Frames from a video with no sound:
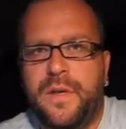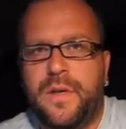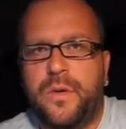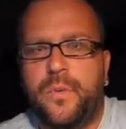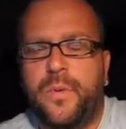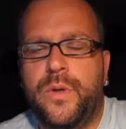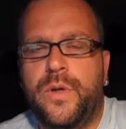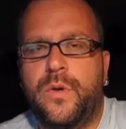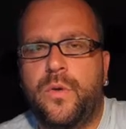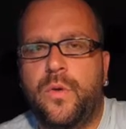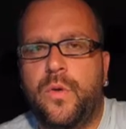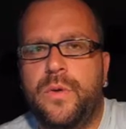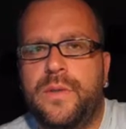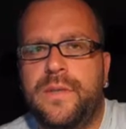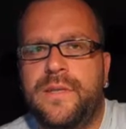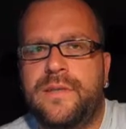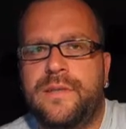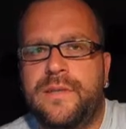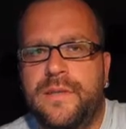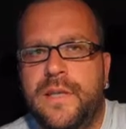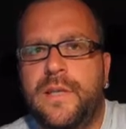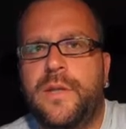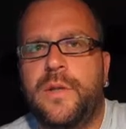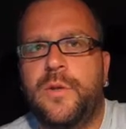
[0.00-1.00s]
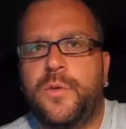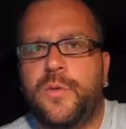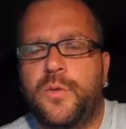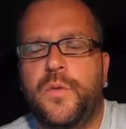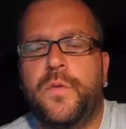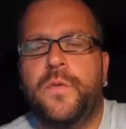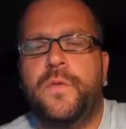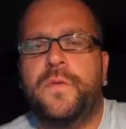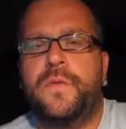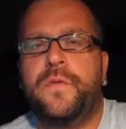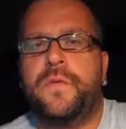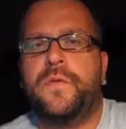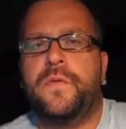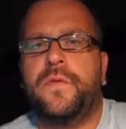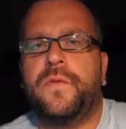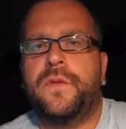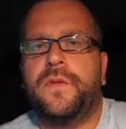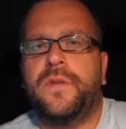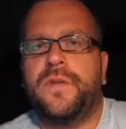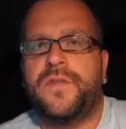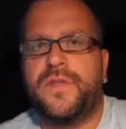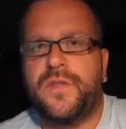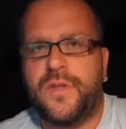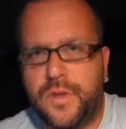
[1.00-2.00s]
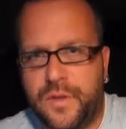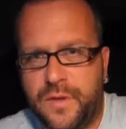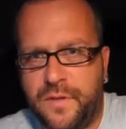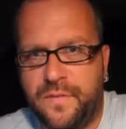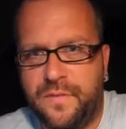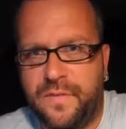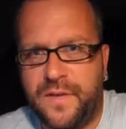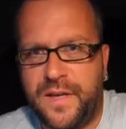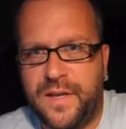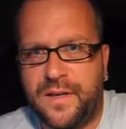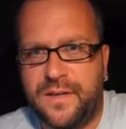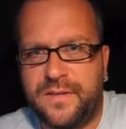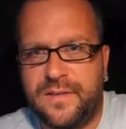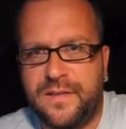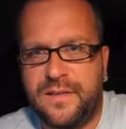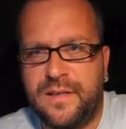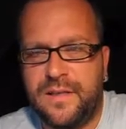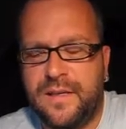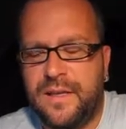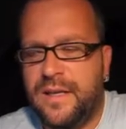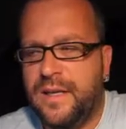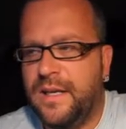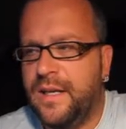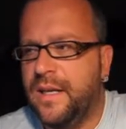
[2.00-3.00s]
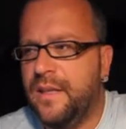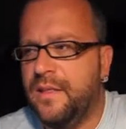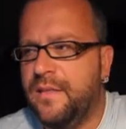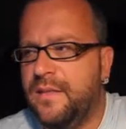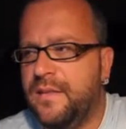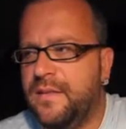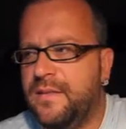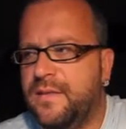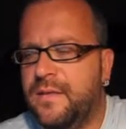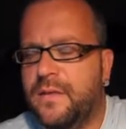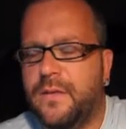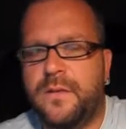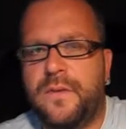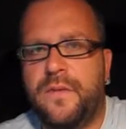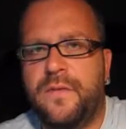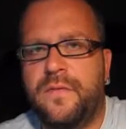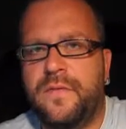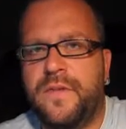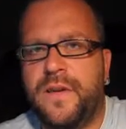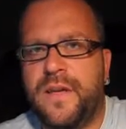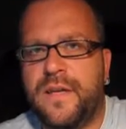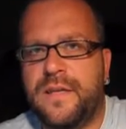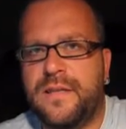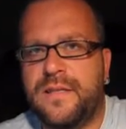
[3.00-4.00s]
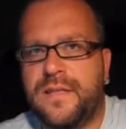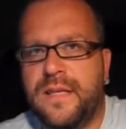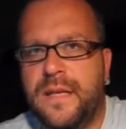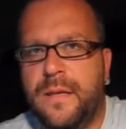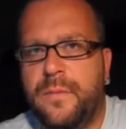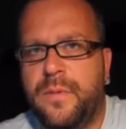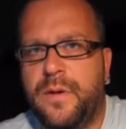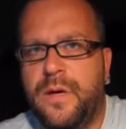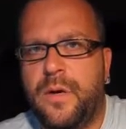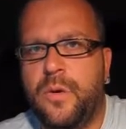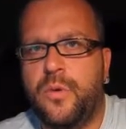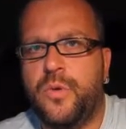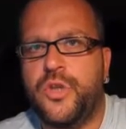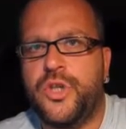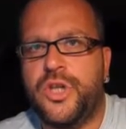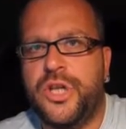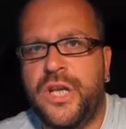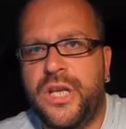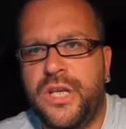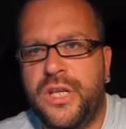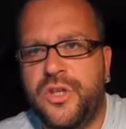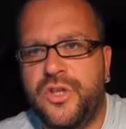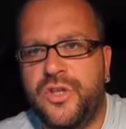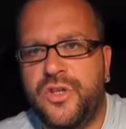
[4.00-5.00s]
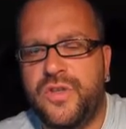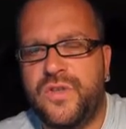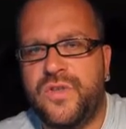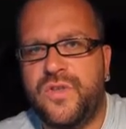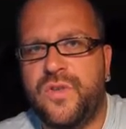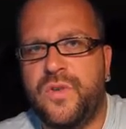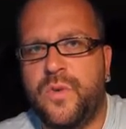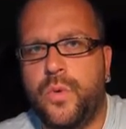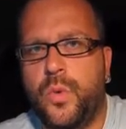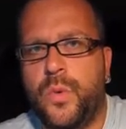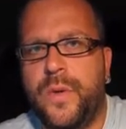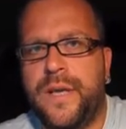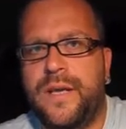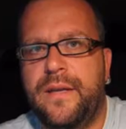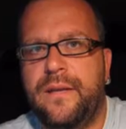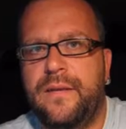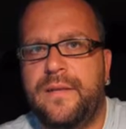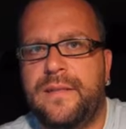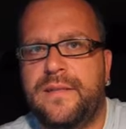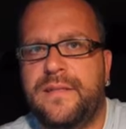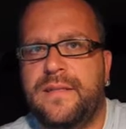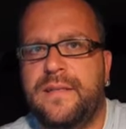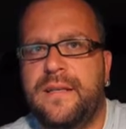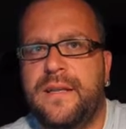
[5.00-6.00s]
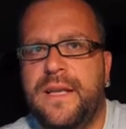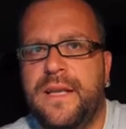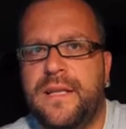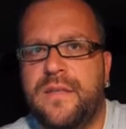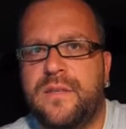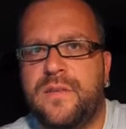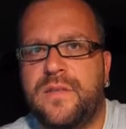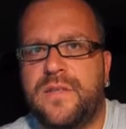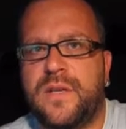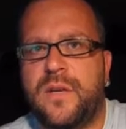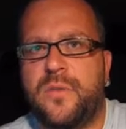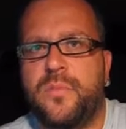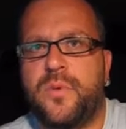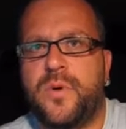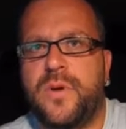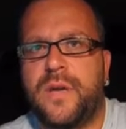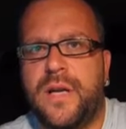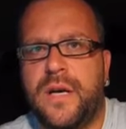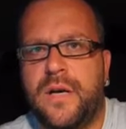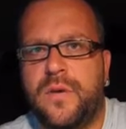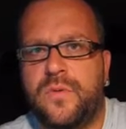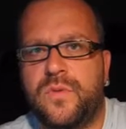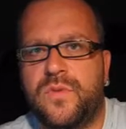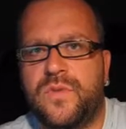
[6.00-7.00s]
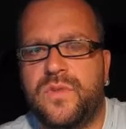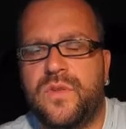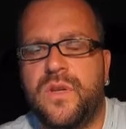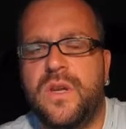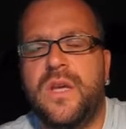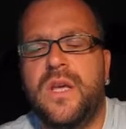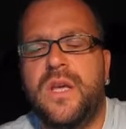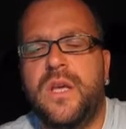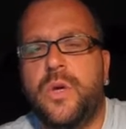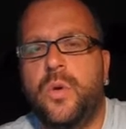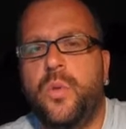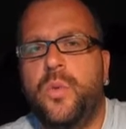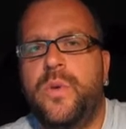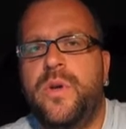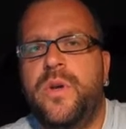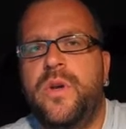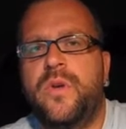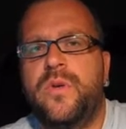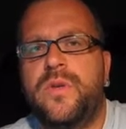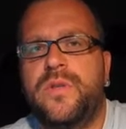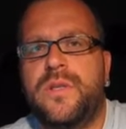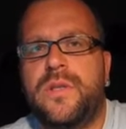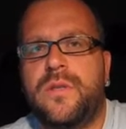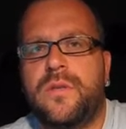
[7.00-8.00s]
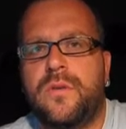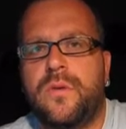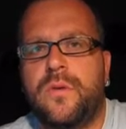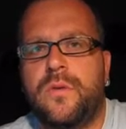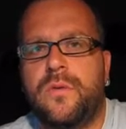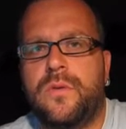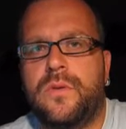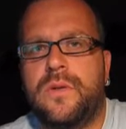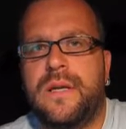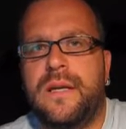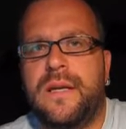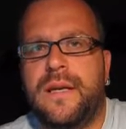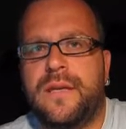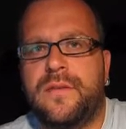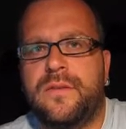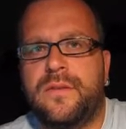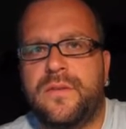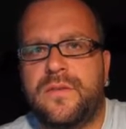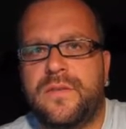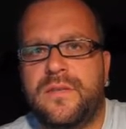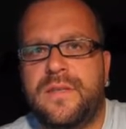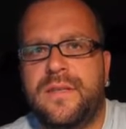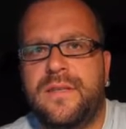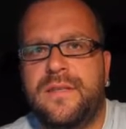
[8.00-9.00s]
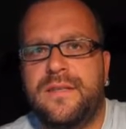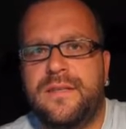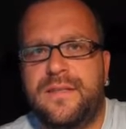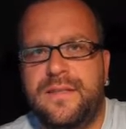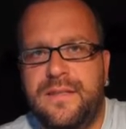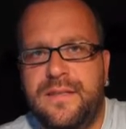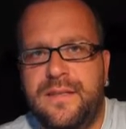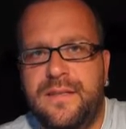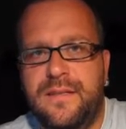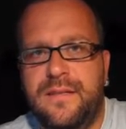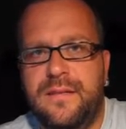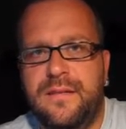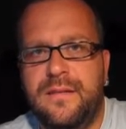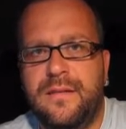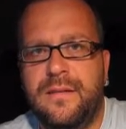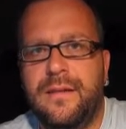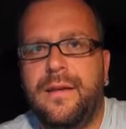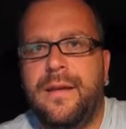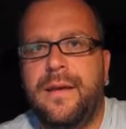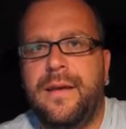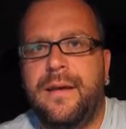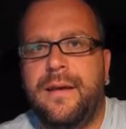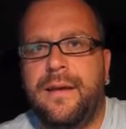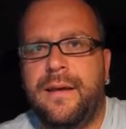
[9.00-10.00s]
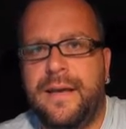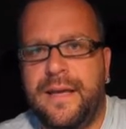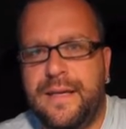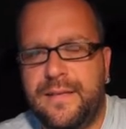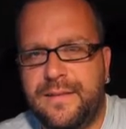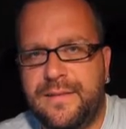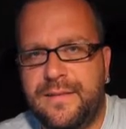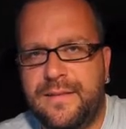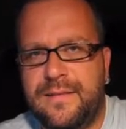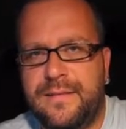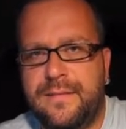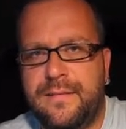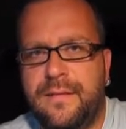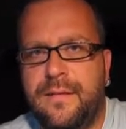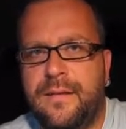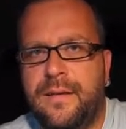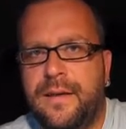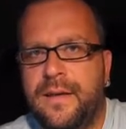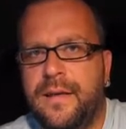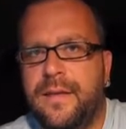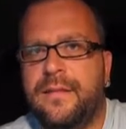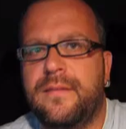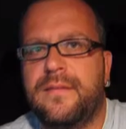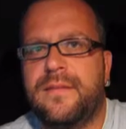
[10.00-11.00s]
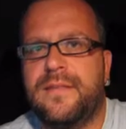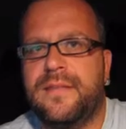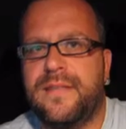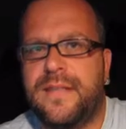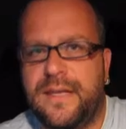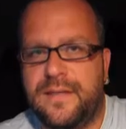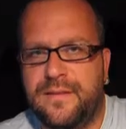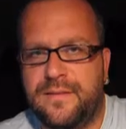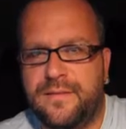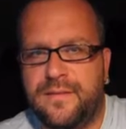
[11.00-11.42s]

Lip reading: We call this little roof the circumflex, and this circumflex somehow changes the way these letters are pronounced. We use it on letters C, S and Z.